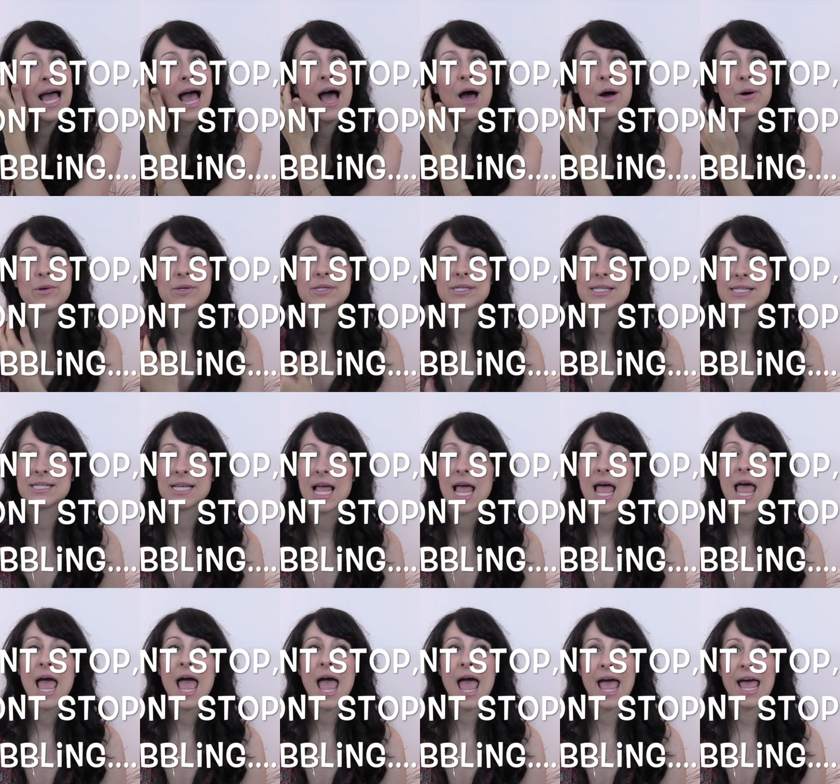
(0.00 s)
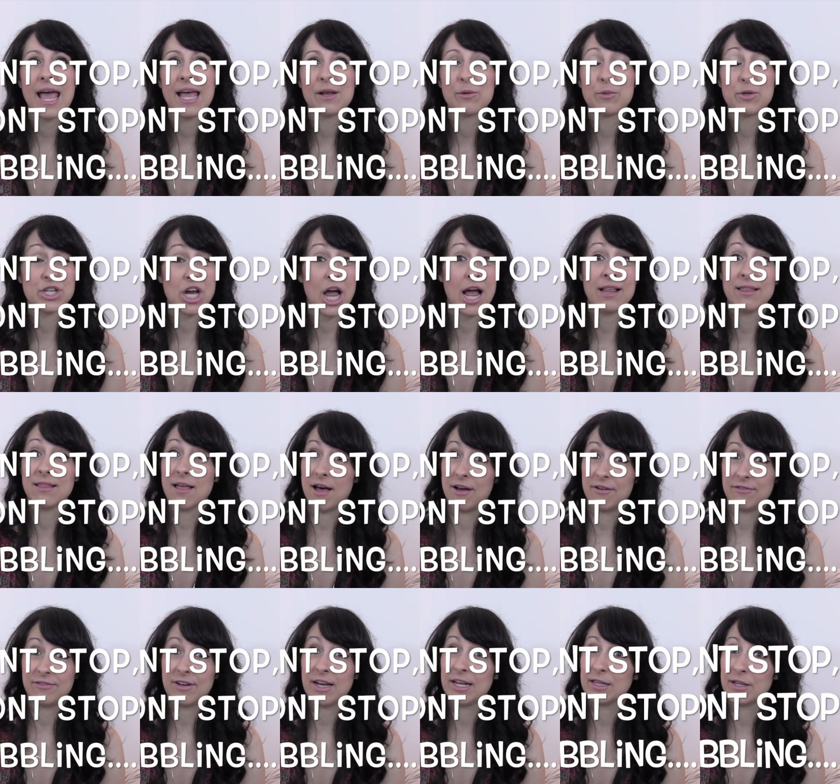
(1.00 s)
house, and which I
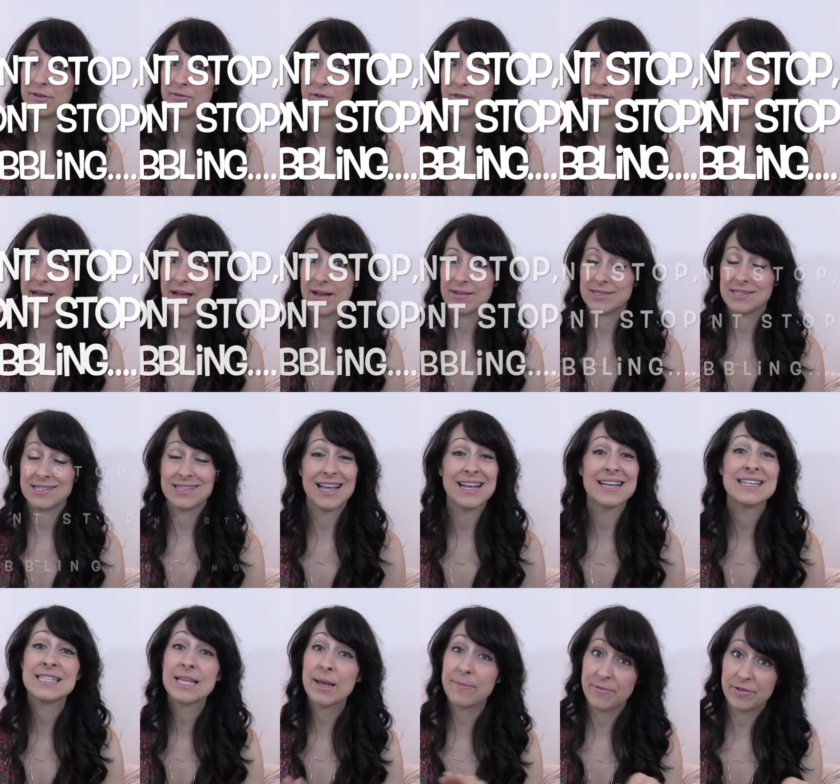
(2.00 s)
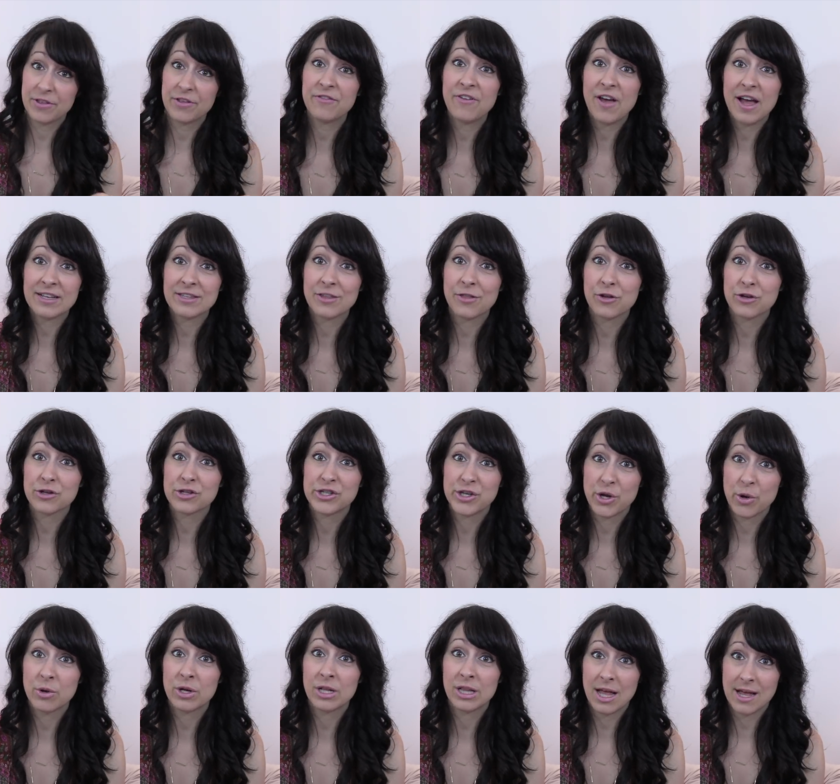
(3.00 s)
love. I love old houses, except for the fact that there's
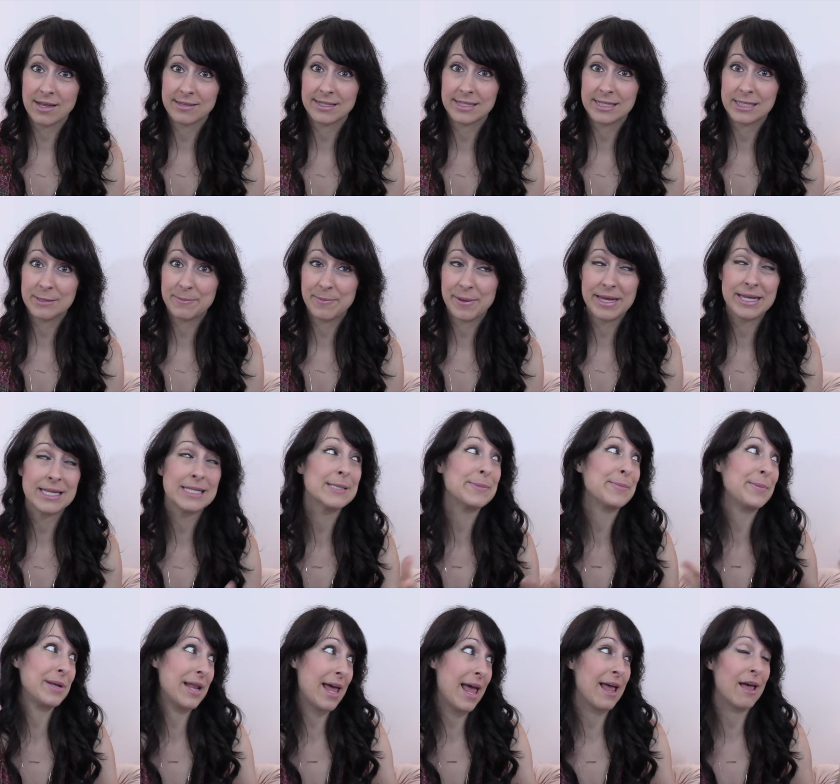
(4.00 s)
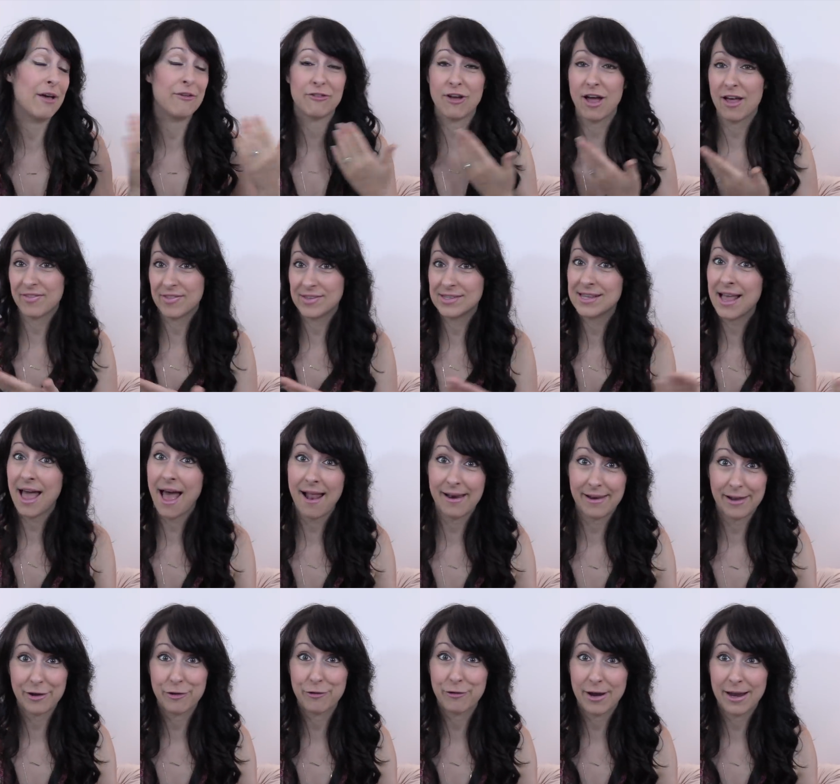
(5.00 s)
no closet space, but hey, I've got this
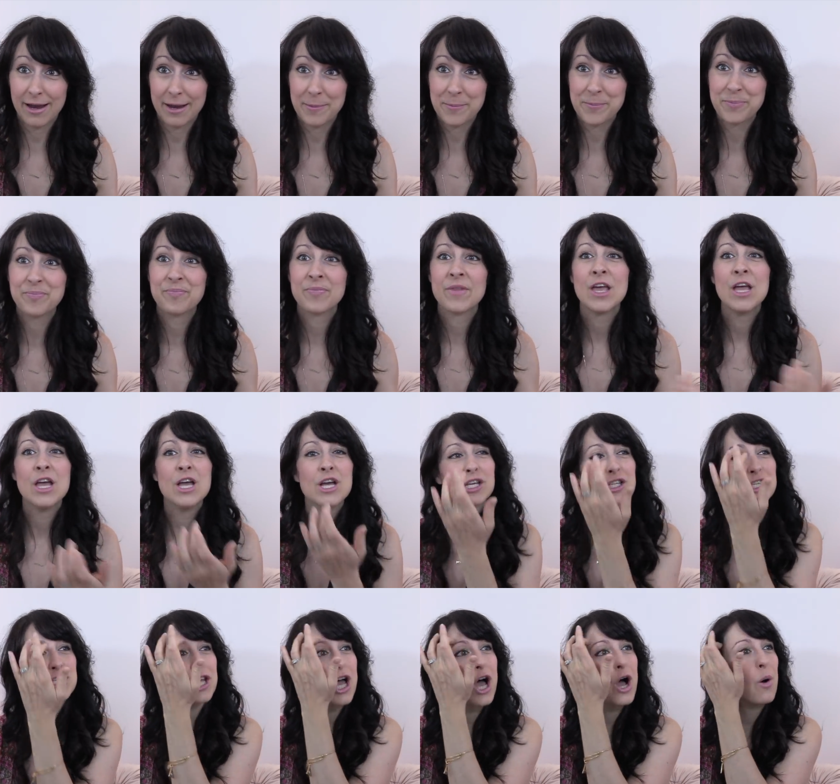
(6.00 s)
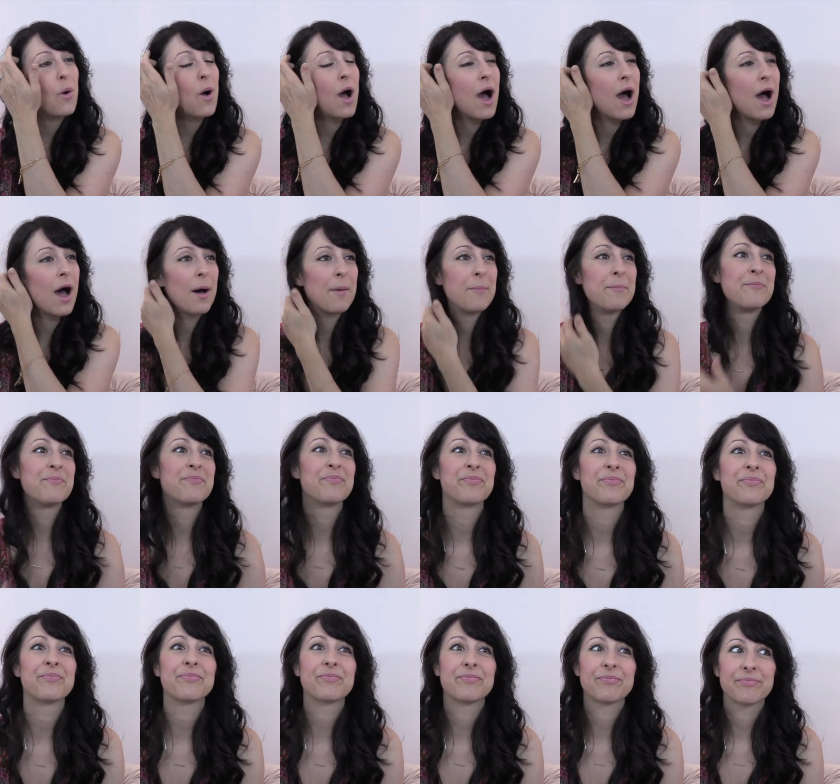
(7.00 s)
attic, right? So um,
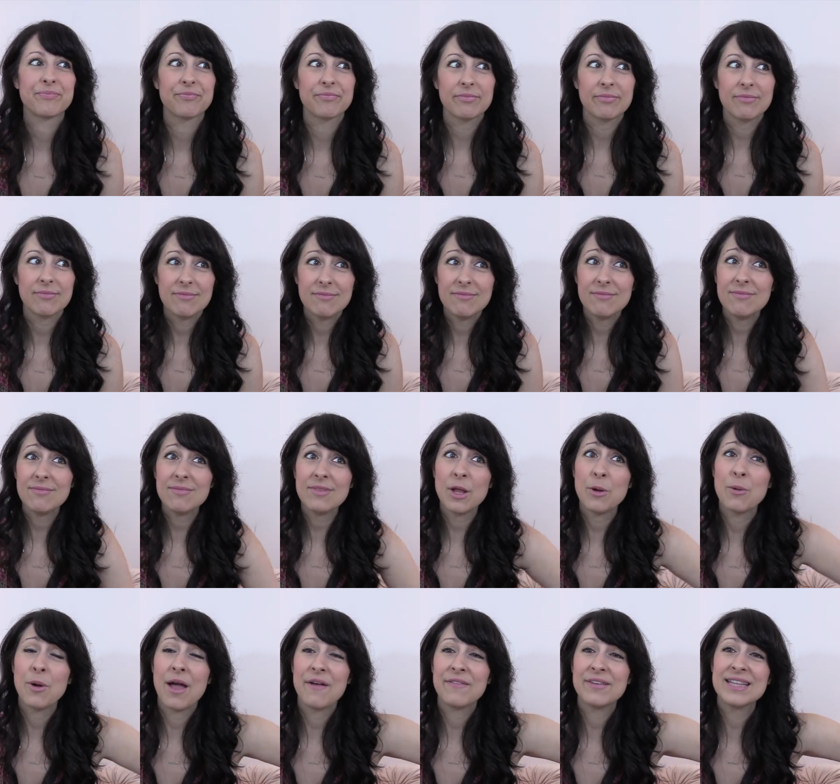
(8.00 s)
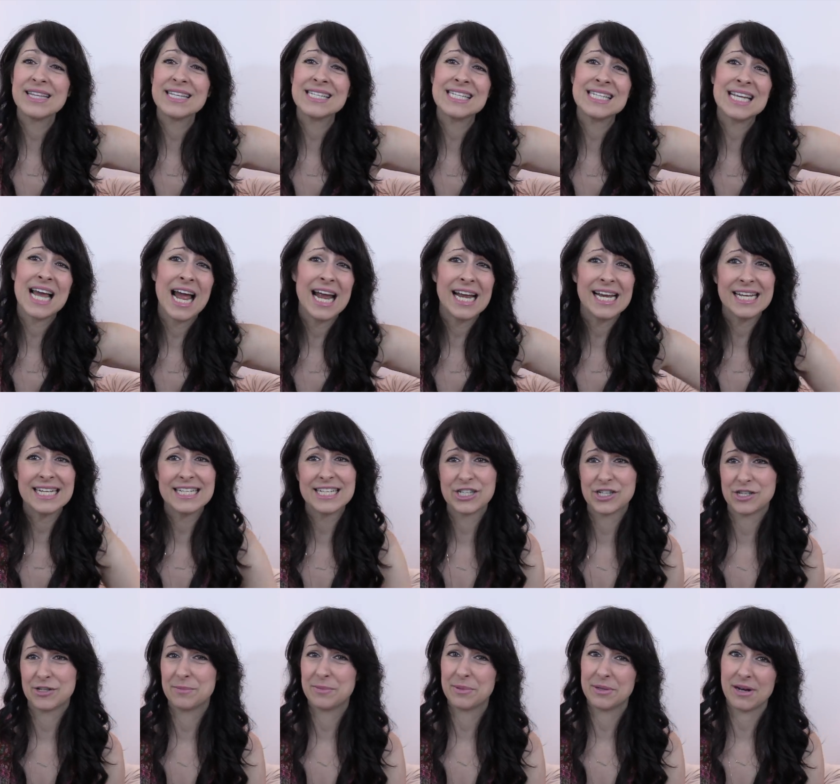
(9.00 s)
we're having this tiny
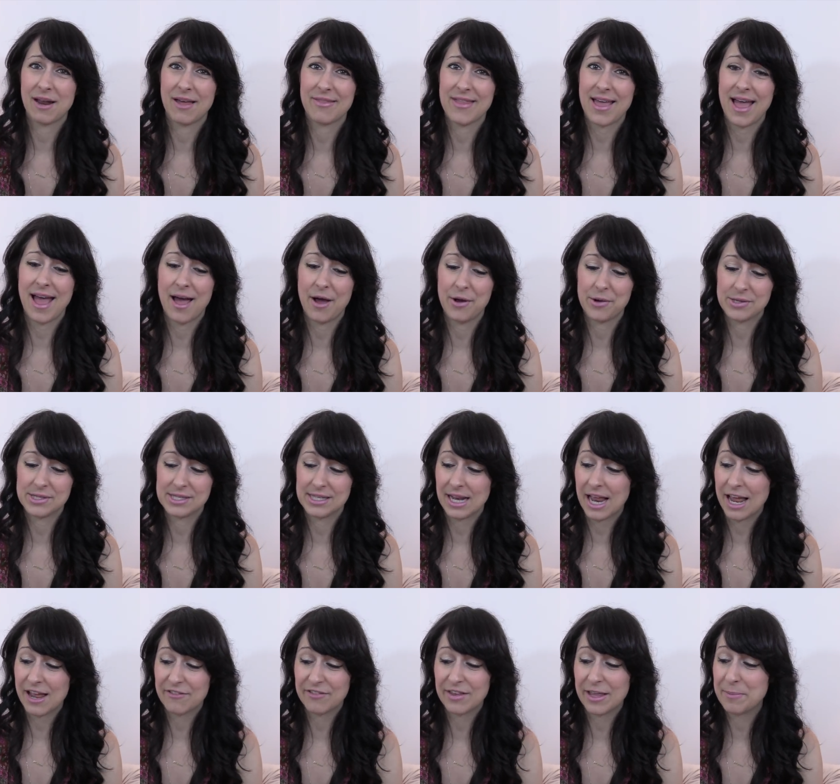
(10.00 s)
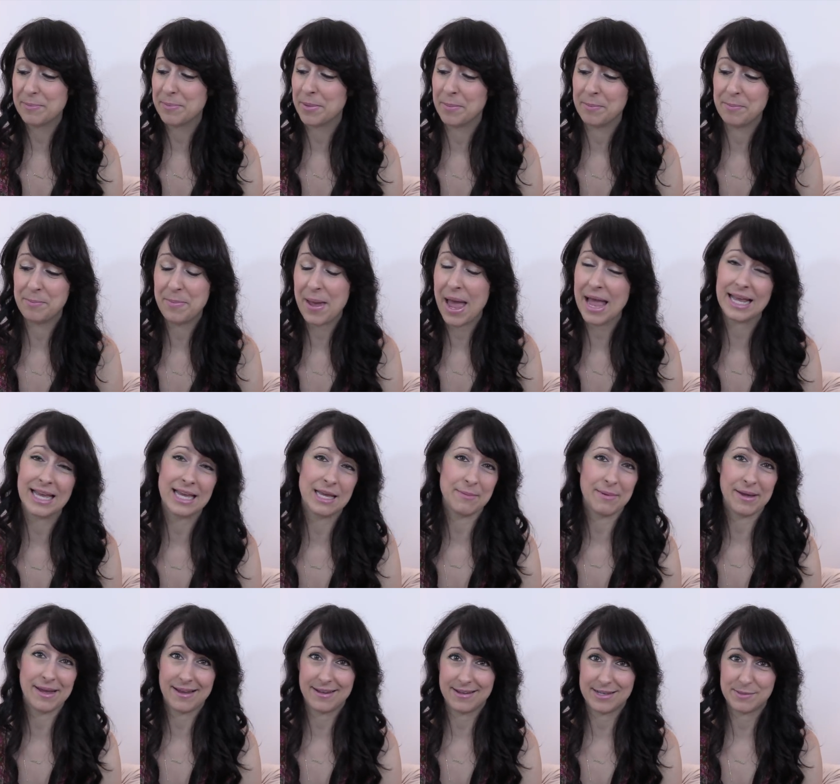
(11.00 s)
edition put on the house that I have like been begging
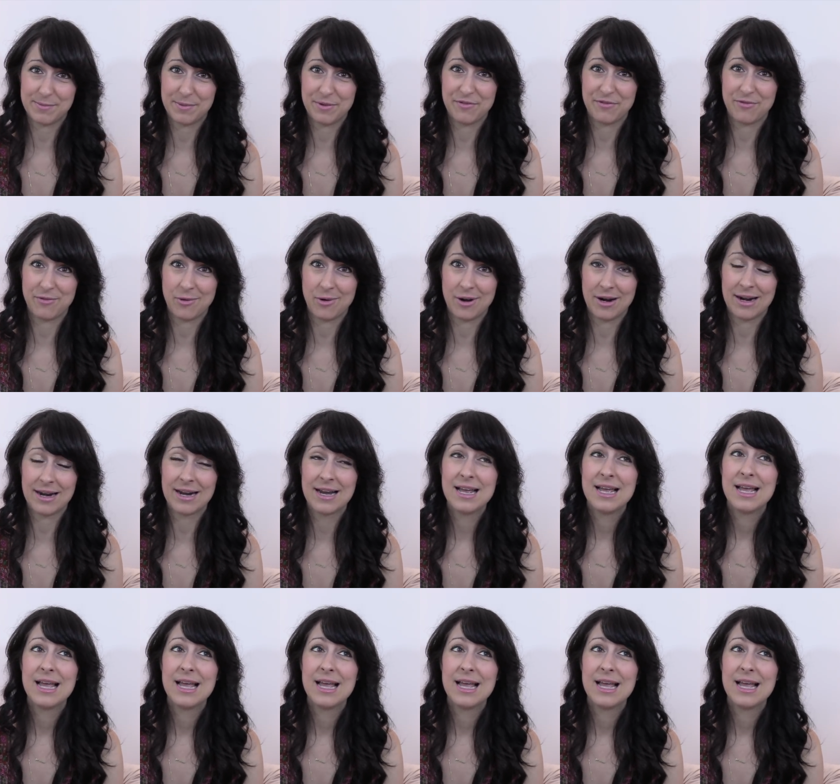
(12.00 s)
my husband for,